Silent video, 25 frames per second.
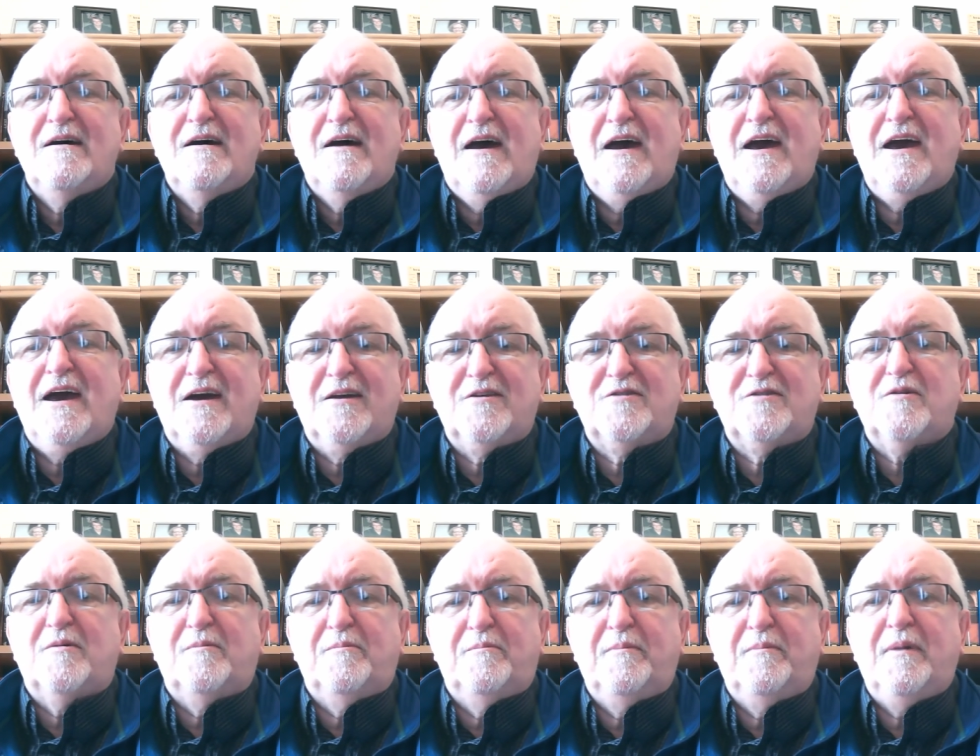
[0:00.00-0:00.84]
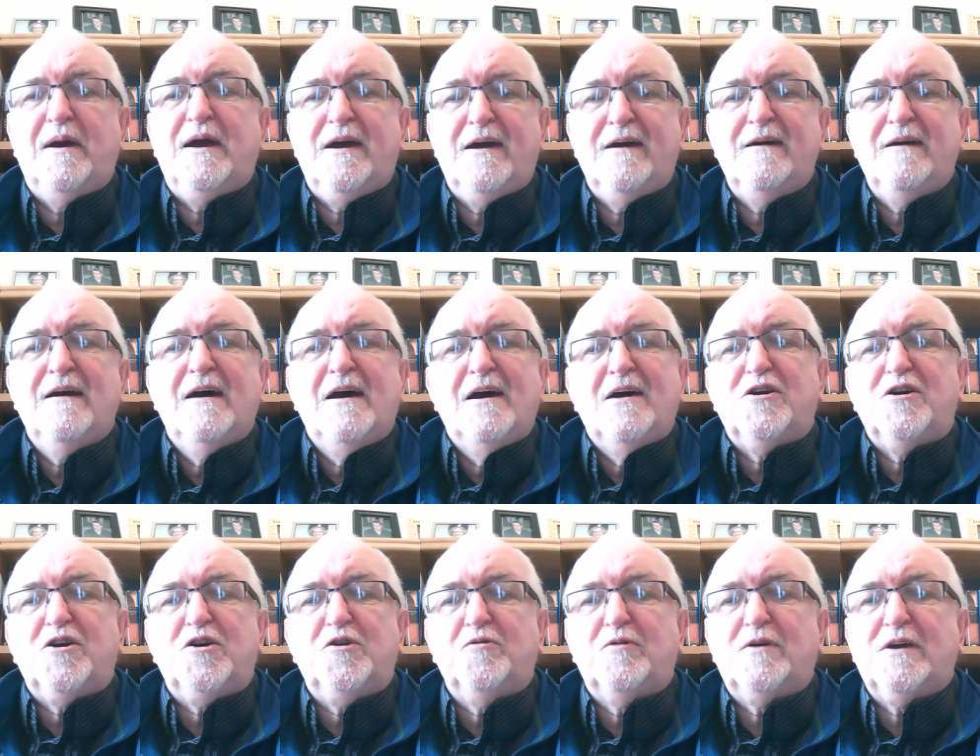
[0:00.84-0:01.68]
And may
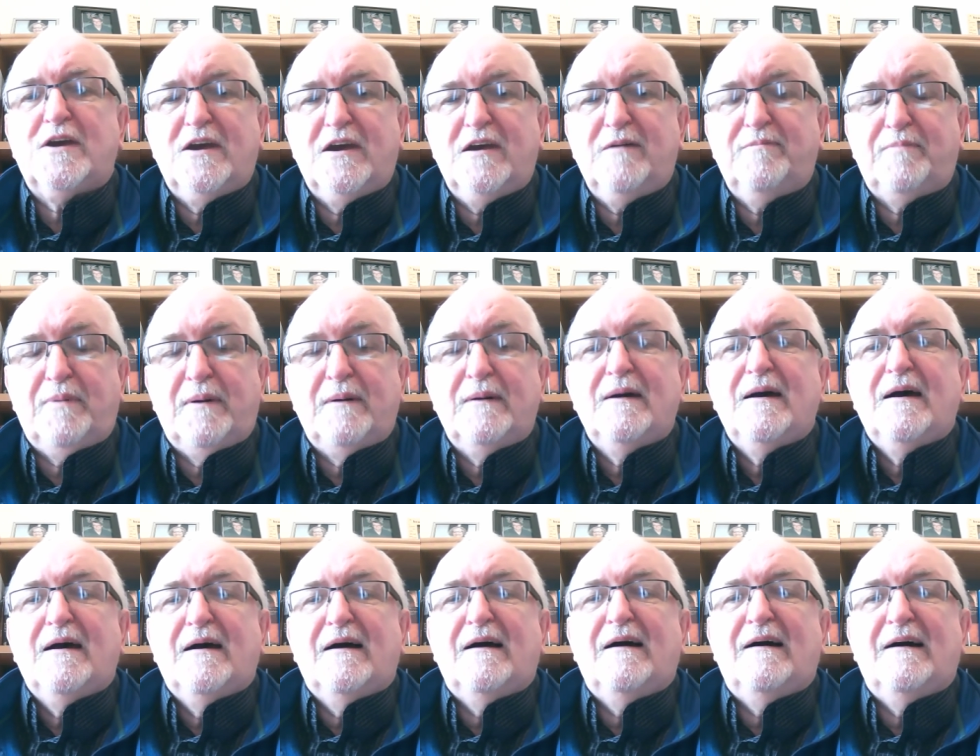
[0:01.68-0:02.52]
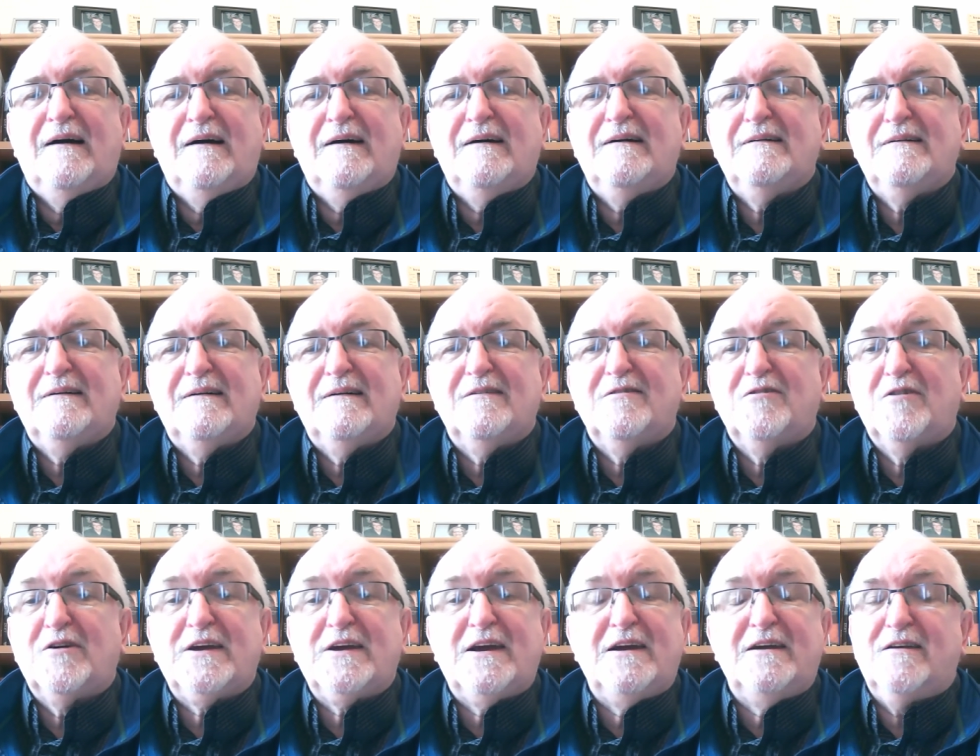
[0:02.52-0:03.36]
you keep uh,
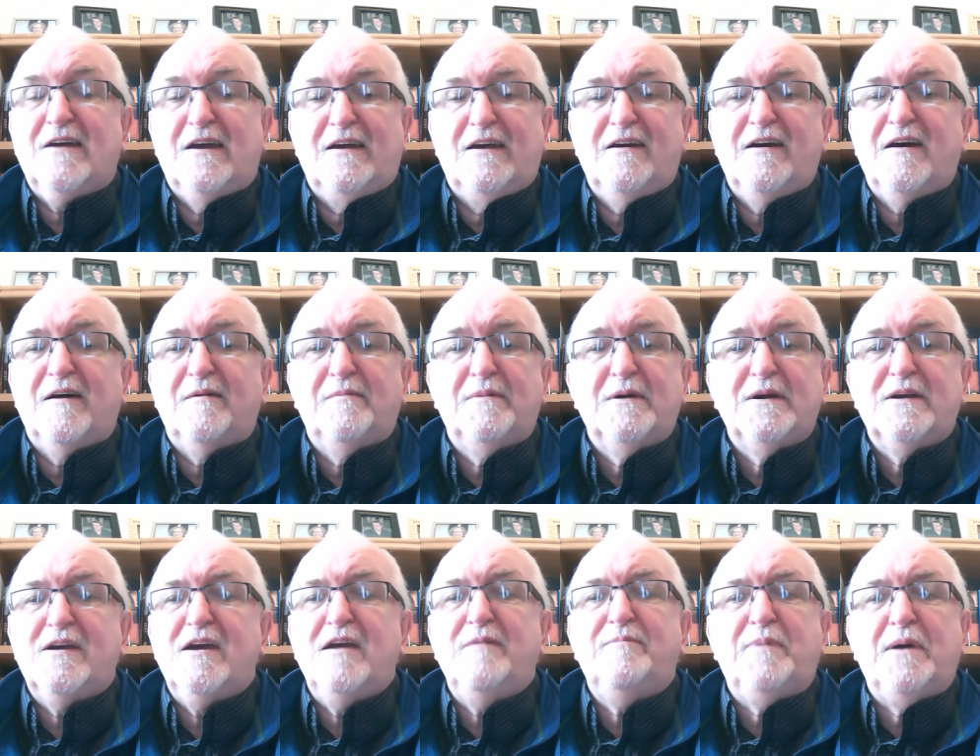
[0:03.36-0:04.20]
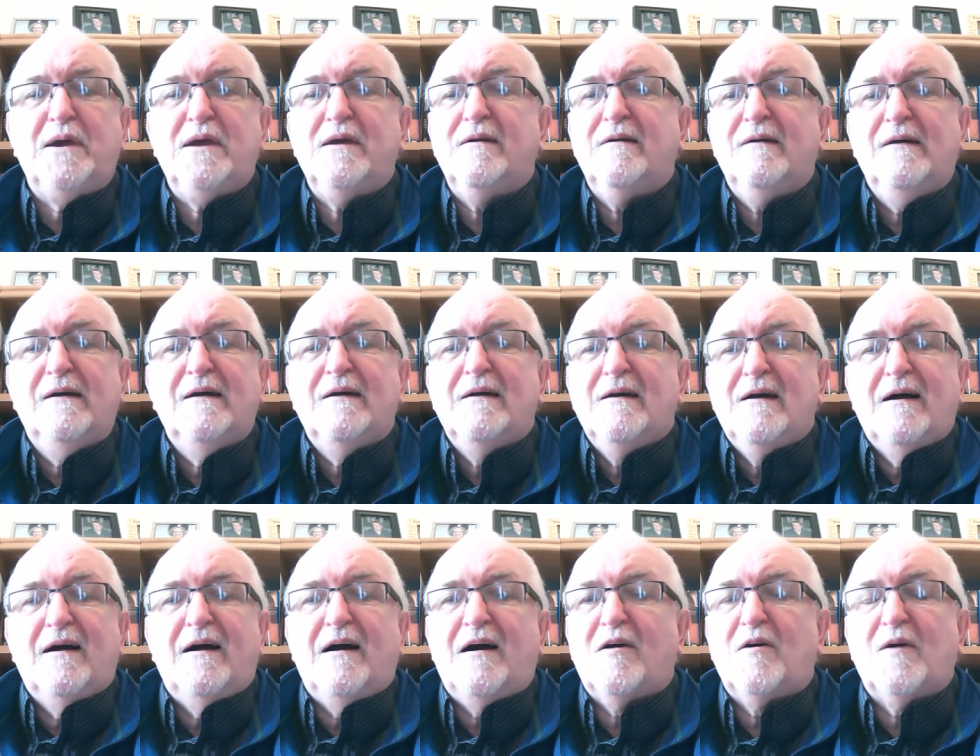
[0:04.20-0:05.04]
looking to him, keeping
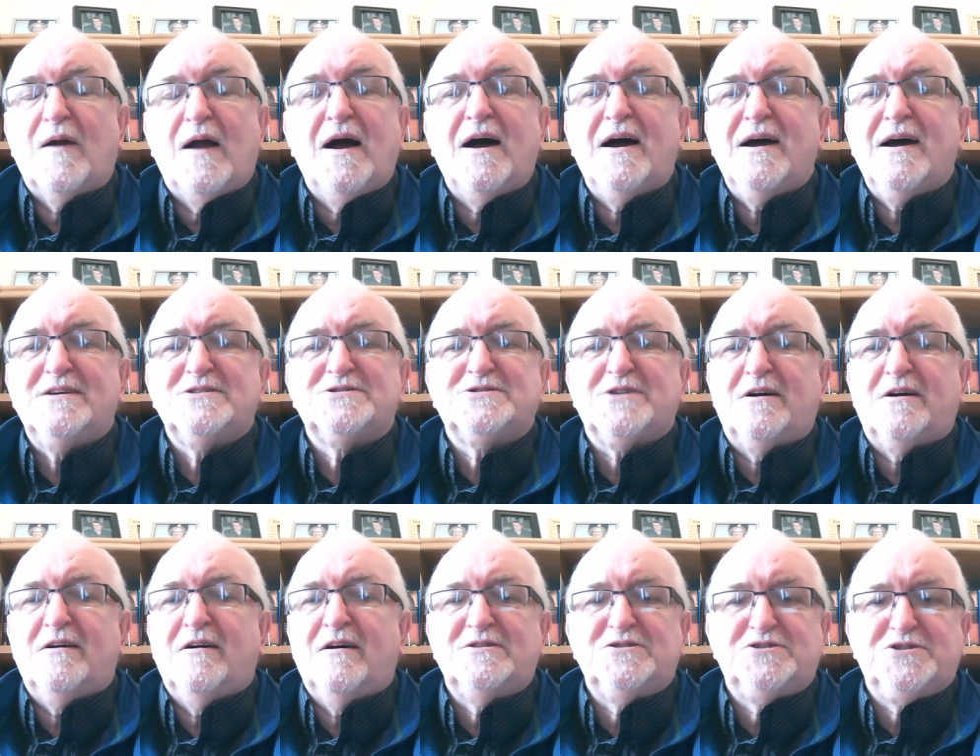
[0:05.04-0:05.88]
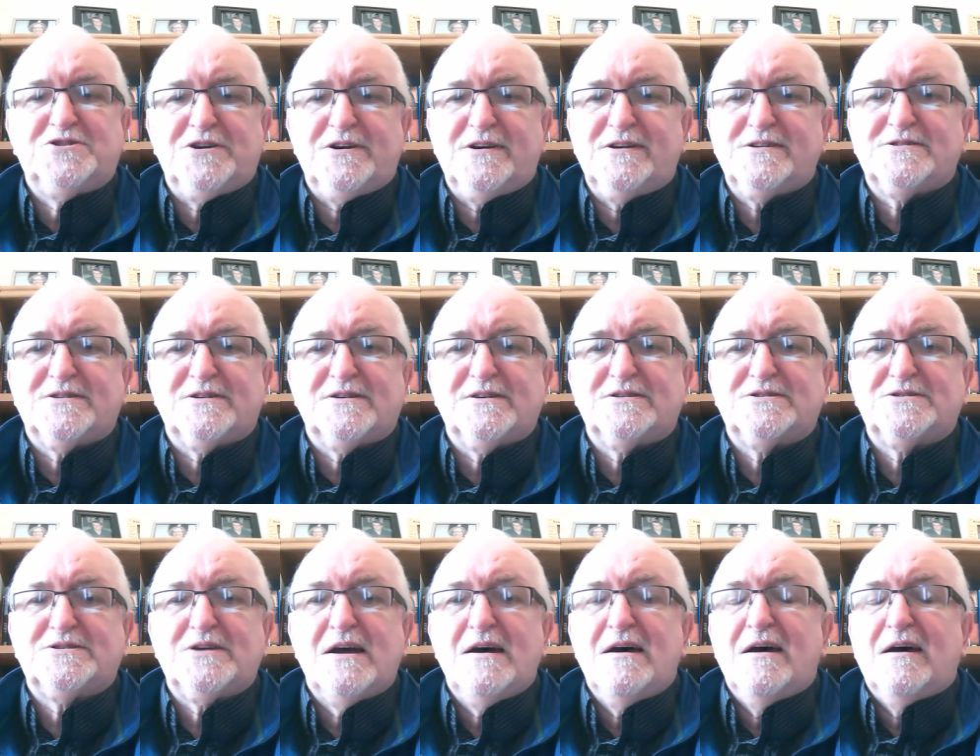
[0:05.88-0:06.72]
our eyes on
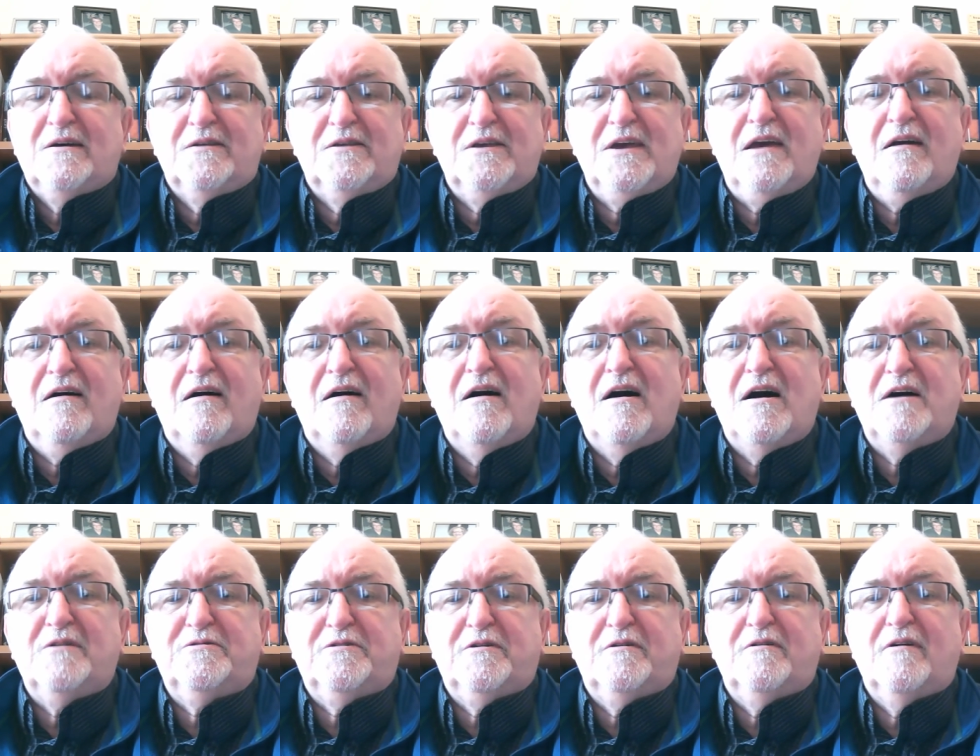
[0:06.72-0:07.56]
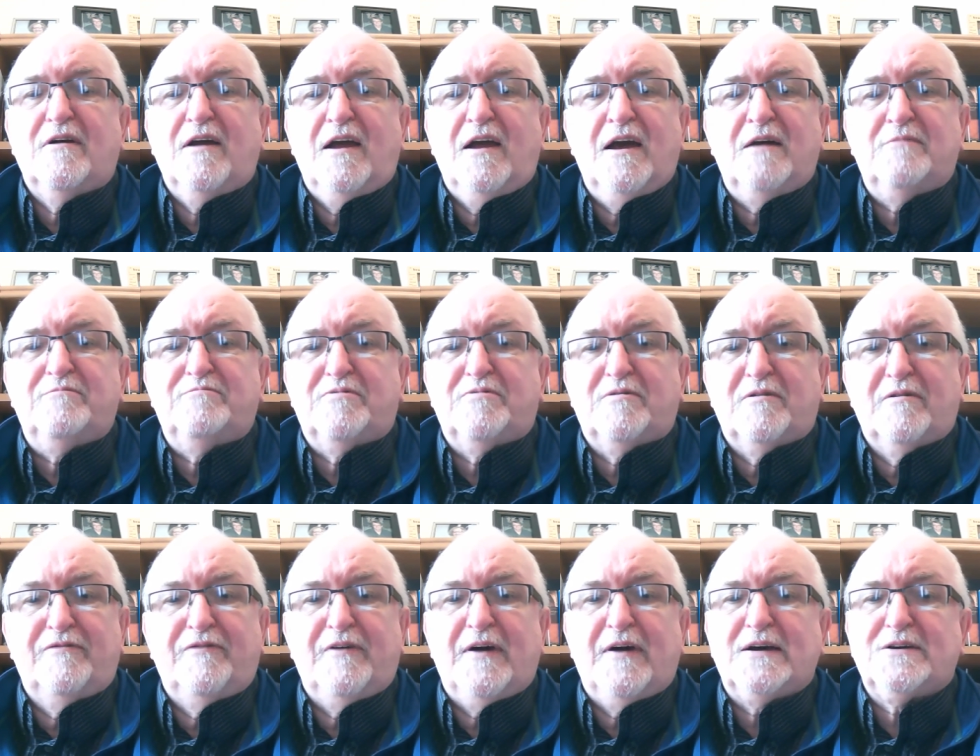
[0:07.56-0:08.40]
Jesus, the author and
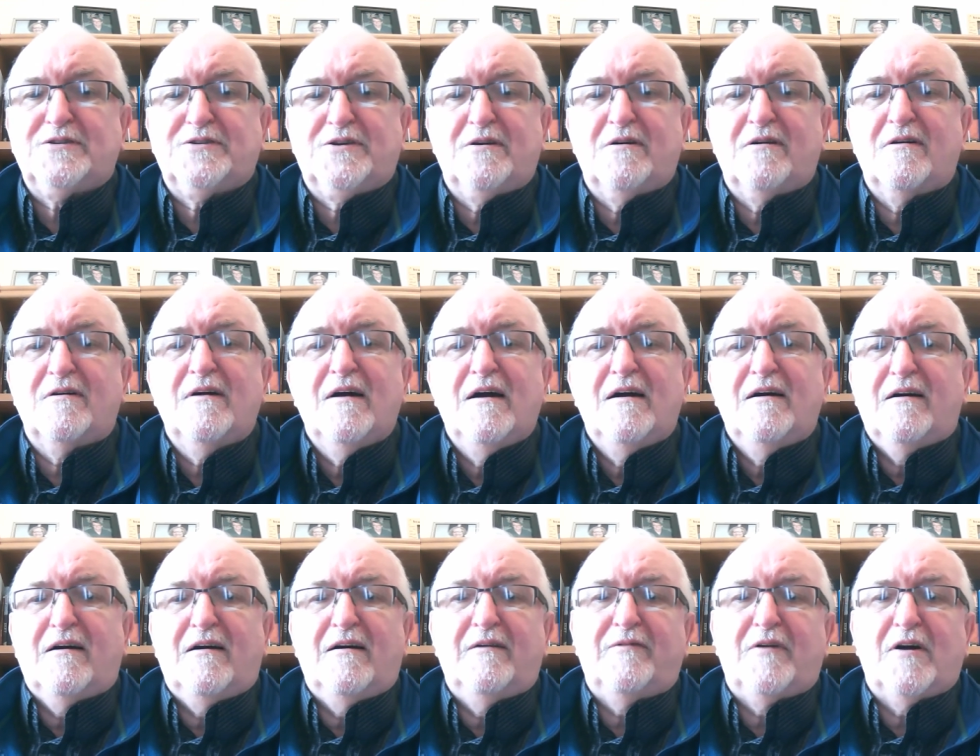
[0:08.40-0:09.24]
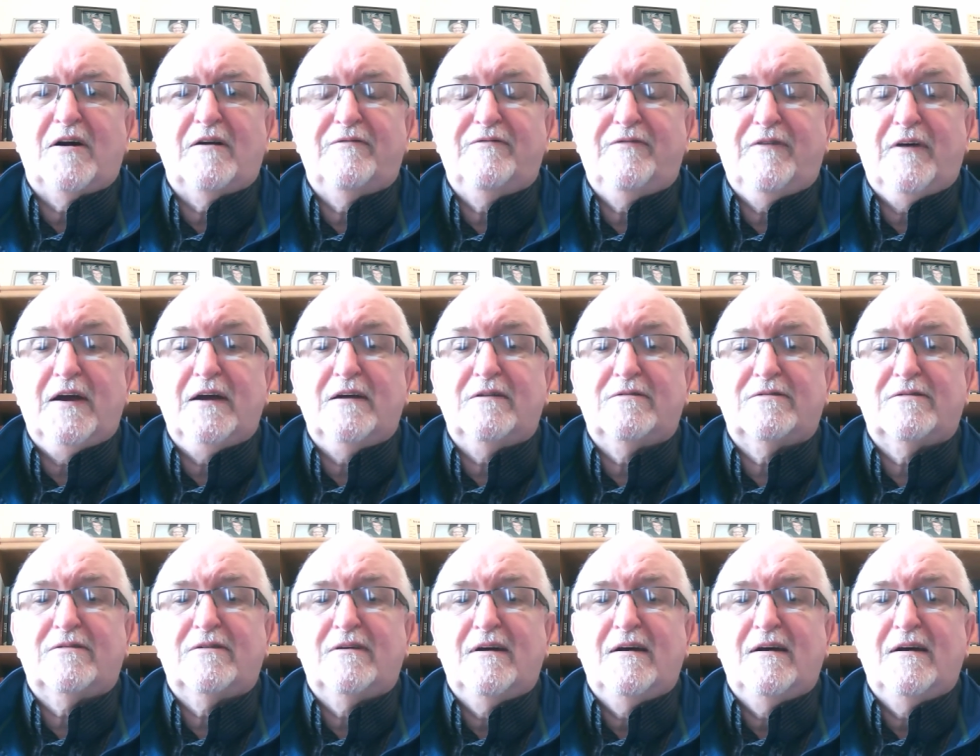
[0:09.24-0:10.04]
perfecter of our faith.